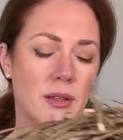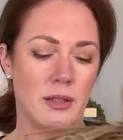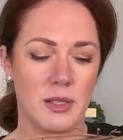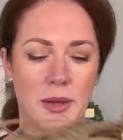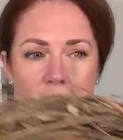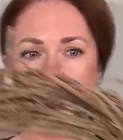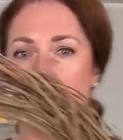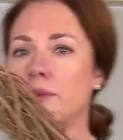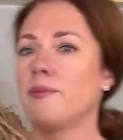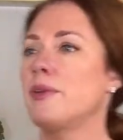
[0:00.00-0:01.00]

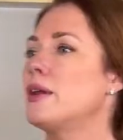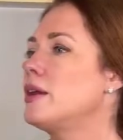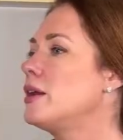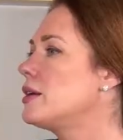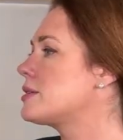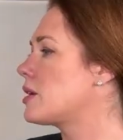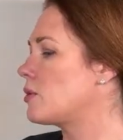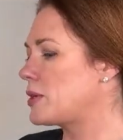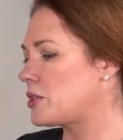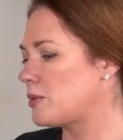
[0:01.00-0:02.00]
symmetrical. So
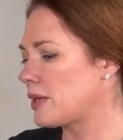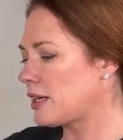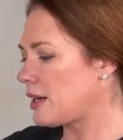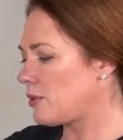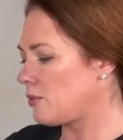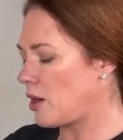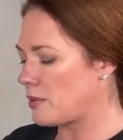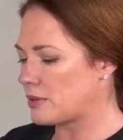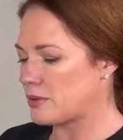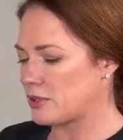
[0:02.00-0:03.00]
we do want to
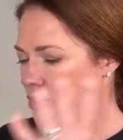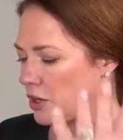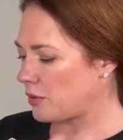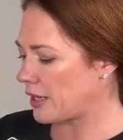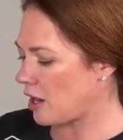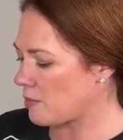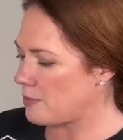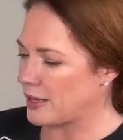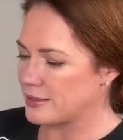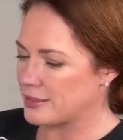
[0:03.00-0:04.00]
always show like our
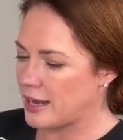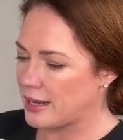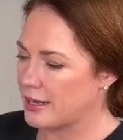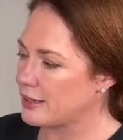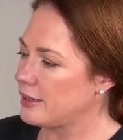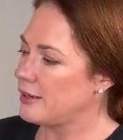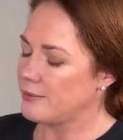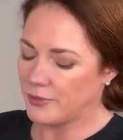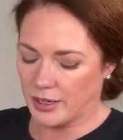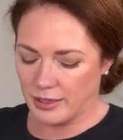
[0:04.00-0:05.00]
best side.
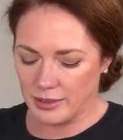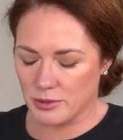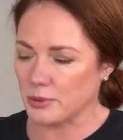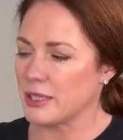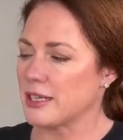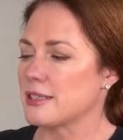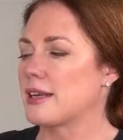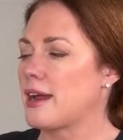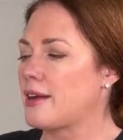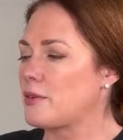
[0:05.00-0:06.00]
And this really doesn't
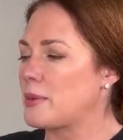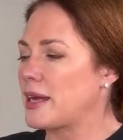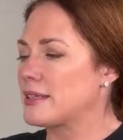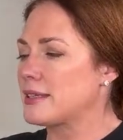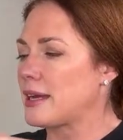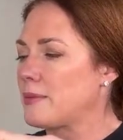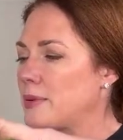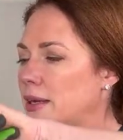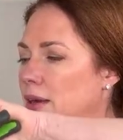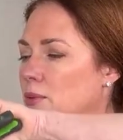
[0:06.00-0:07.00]
have a bad side,
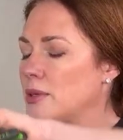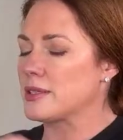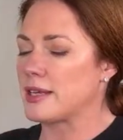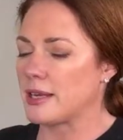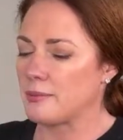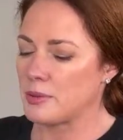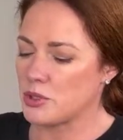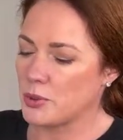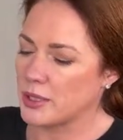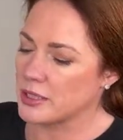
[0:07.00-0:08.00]
but I will say
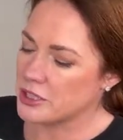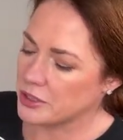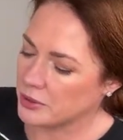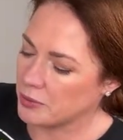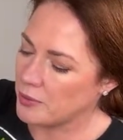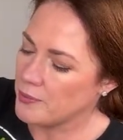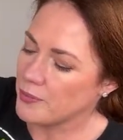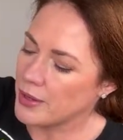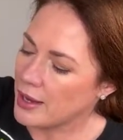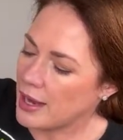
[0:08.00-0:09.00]
between the two,
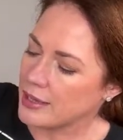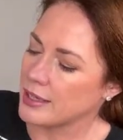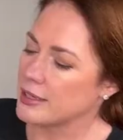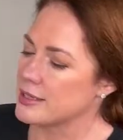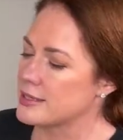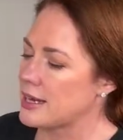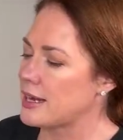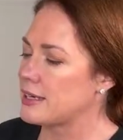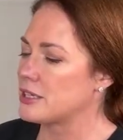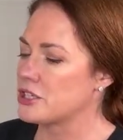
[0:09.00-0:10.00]
I think this
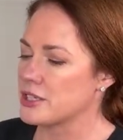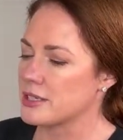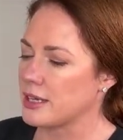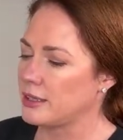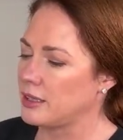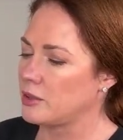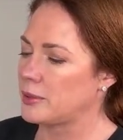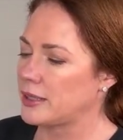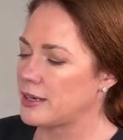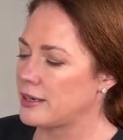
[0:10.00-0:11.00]
side is just a little
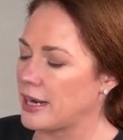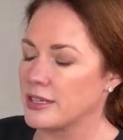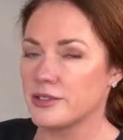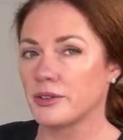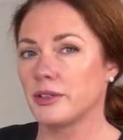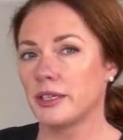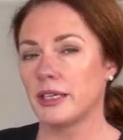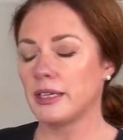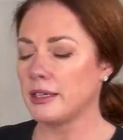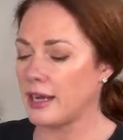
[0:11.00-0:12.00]
bit nicer
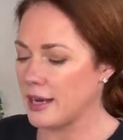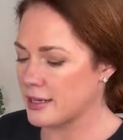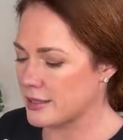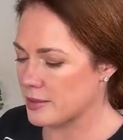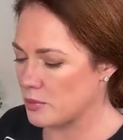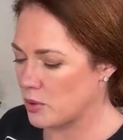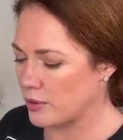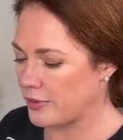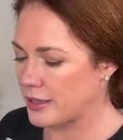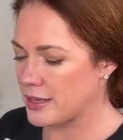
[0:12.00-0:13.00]
looking. It has some more
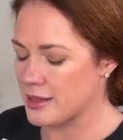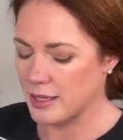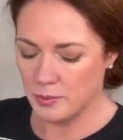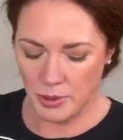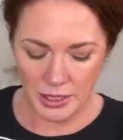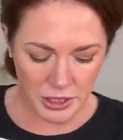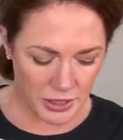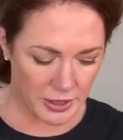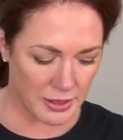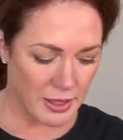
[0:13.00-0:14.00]
of like the thick
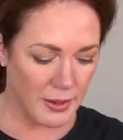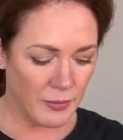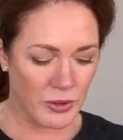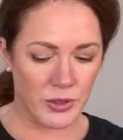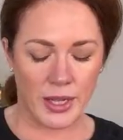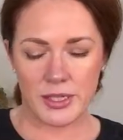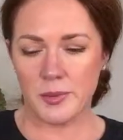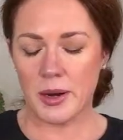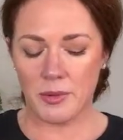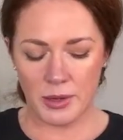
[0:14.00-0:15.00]
branches. So that's the
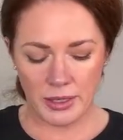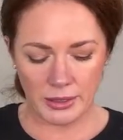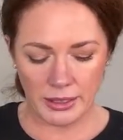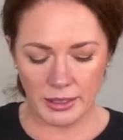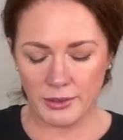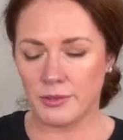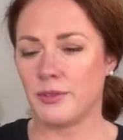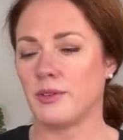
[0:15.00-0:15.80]
part we're gonna leave